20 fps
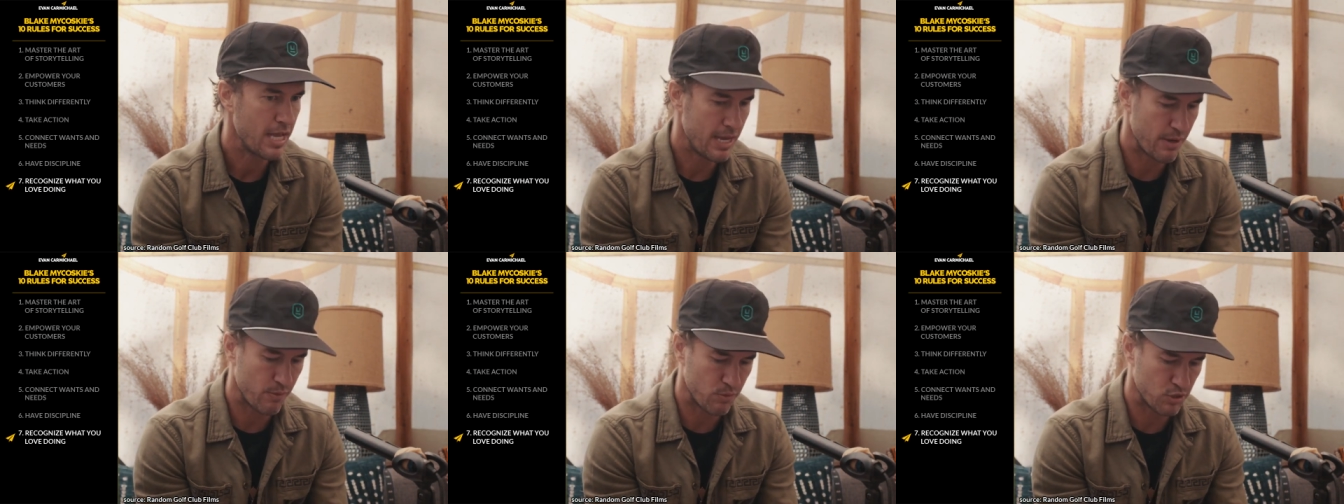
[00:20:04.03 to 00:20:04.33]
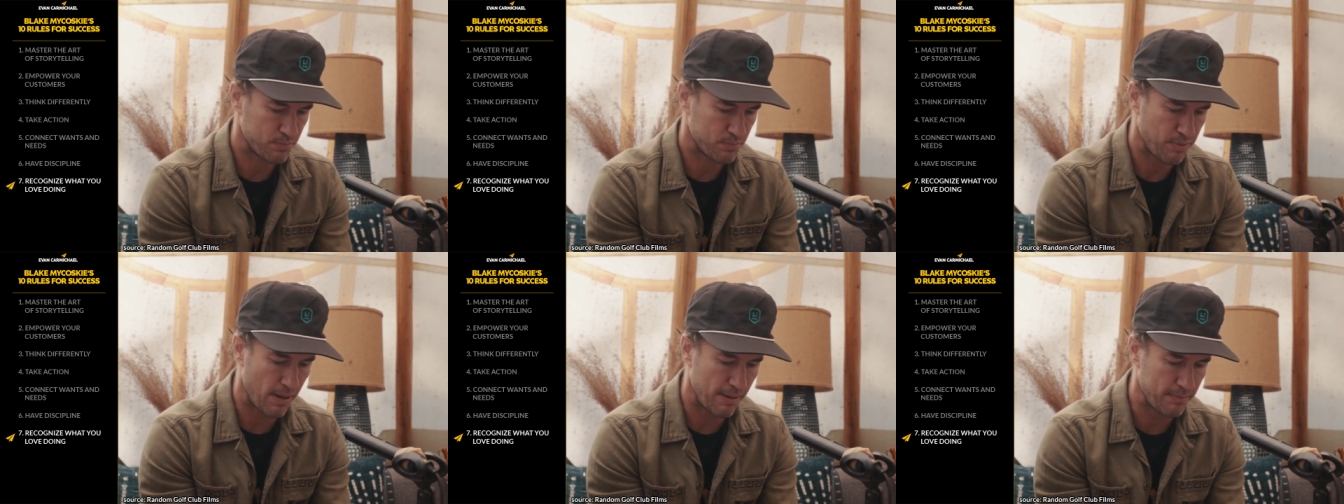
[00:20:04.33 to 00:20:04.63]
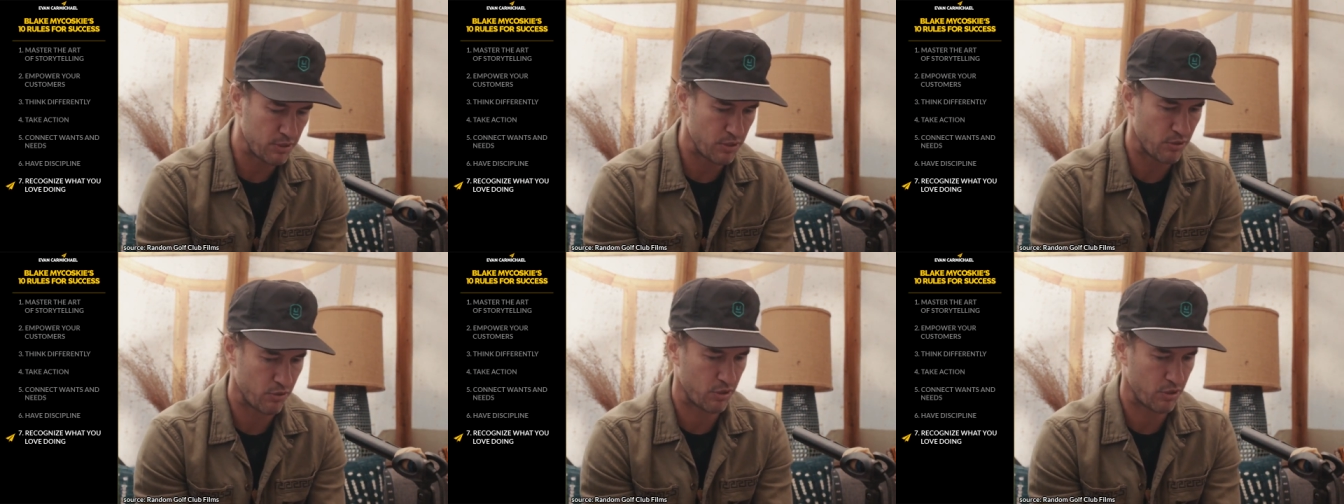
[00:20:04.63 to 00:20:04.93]
it was
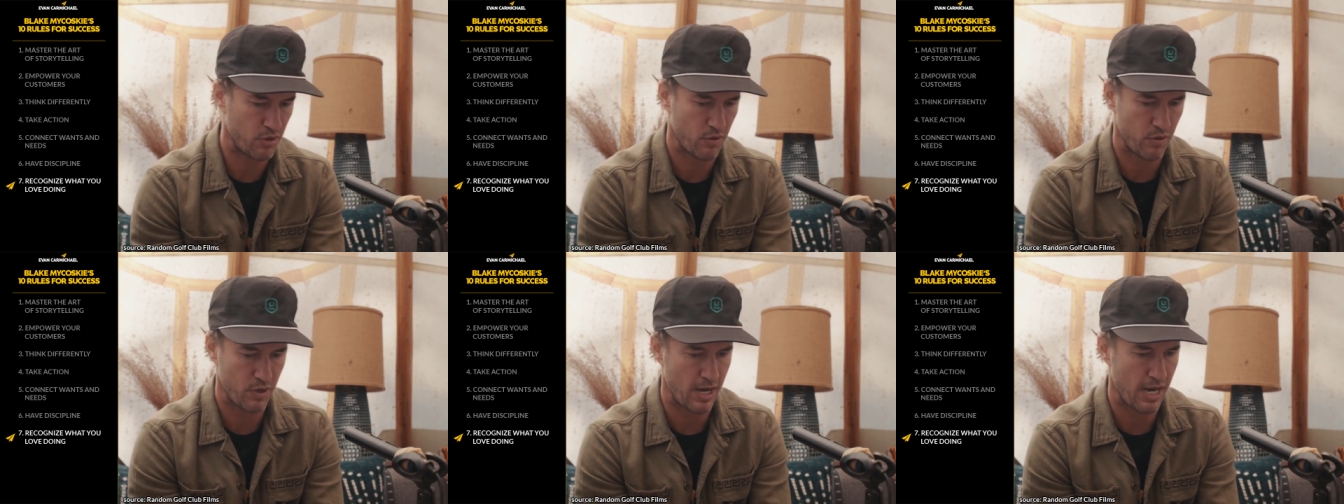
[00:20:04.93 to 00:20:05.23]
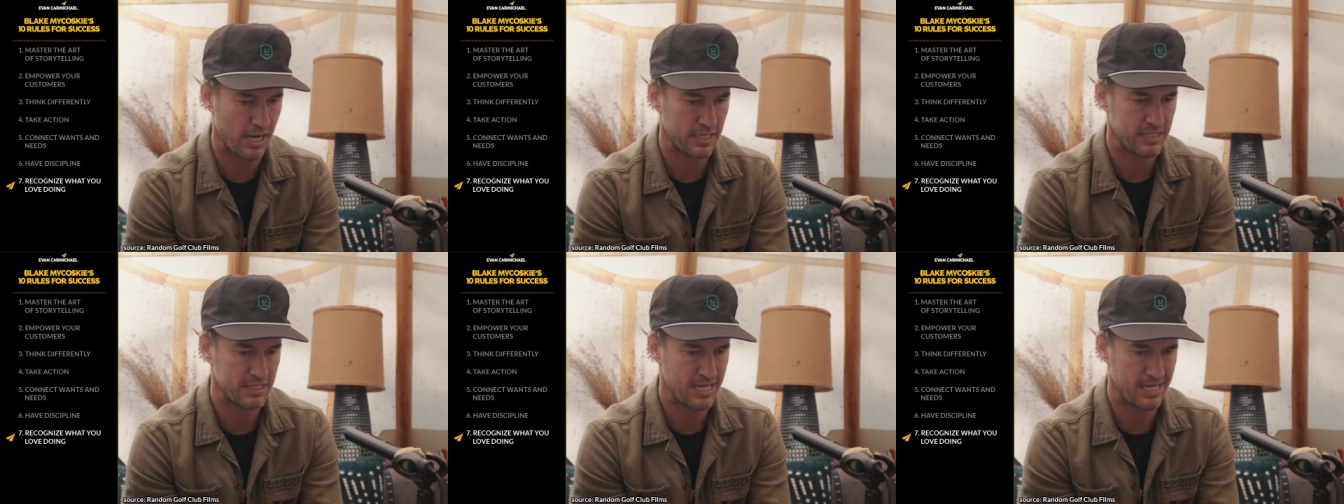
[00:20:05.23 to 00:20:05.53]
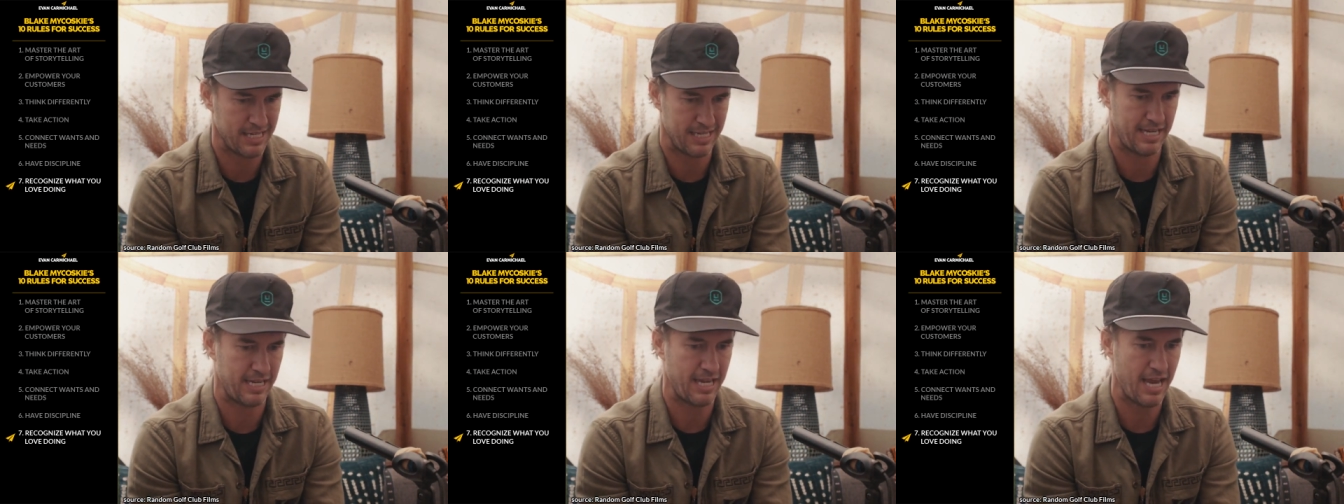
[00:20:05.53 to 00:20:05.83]
probably your curiosity
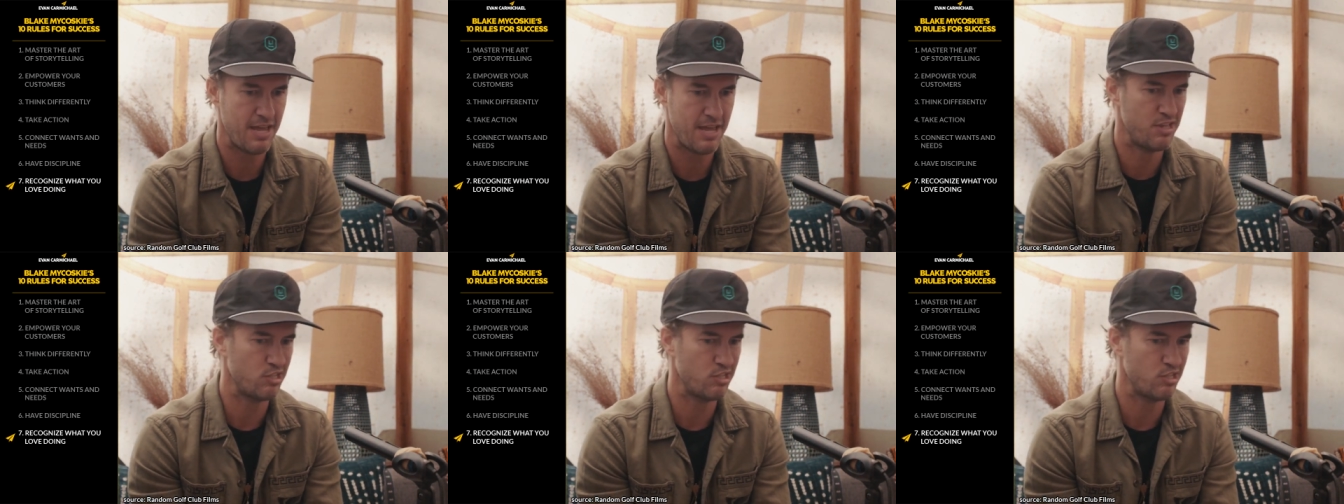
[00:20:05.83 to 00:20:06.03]
and like hey